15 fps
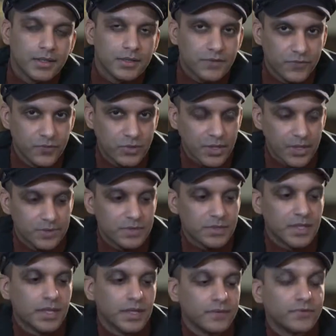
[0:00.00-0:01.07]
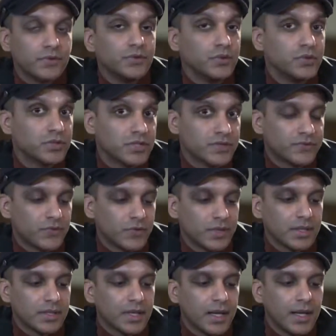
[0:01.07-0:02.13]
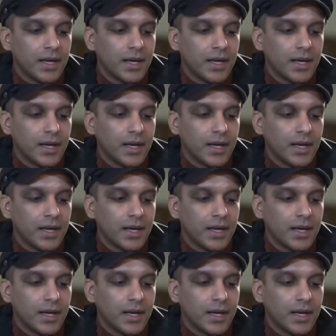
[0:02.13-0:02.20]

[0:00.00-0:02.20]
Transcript: There's a few times, uh, a few uses for it.